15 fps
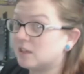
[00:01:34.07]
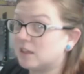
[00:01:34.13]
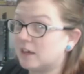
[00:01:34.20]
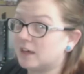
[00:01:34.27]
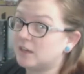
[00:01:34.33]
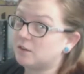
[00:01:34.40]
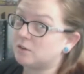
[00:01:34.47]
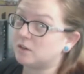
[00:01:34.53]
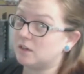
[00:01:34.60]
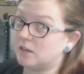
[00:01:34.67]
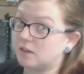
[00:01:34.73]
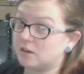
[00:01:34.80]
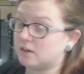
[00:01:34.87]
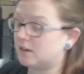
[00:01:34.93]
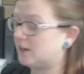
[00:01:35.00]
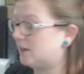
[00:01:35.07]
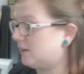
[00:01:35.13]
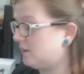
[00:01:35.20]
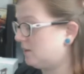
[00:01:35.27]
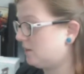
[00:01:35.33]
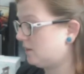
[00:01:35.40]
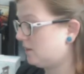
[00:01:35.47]
the light, you can hear
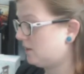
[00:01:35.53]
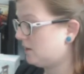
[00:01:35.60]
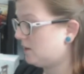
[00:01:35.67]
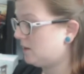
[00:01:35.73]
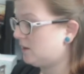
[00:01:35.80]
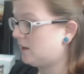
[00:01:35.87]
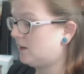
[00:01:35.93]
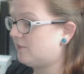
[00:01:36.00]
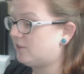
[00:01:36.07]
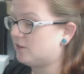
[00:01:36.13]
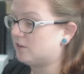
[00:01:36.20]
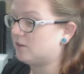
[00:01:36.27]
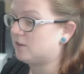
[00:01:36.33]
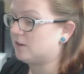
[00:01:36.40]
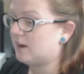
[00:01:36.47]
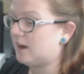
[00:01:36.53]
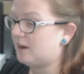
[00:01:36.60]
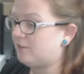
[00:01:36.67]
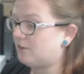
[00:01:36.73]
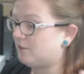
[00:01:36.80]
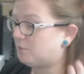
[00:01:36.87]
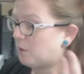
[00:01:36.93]
it. If you're
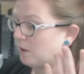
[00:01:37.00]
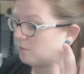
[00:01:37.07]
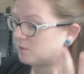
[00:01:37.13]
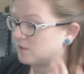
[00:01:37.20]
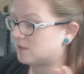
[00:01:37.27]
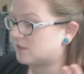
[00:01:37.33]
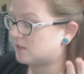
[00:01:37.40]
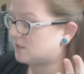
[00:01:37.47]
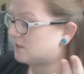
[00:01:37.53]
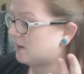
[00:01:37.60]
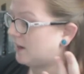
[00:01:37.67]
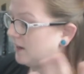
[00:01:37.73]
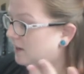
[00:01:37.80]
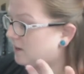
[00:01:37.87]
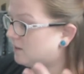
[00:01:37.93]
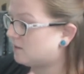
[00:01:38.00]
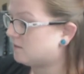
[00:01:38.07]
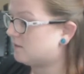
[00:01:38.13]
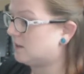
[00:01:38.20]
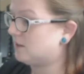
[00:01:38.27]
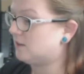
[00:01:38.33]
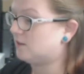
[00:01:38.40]
if you have problems with sight,
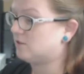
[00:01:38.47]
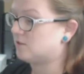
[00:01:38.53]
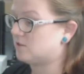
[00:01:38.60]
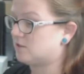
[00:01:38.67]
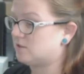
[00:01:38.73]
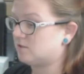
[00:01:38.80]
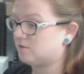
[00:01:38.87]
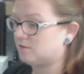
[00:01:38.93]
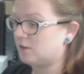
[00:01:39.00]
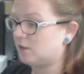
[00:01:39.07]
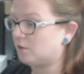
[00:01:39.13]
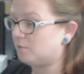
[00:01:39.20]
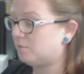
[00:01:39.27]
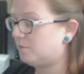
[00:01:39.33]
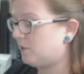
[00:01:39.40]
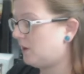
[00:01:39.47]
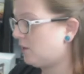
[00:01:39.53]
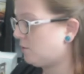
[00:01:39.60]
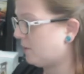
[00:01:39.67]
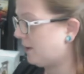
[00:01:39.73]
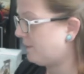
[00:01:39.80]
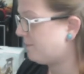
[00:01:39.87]
then there's you know
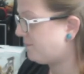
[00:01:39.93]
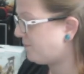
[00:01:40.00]
either way.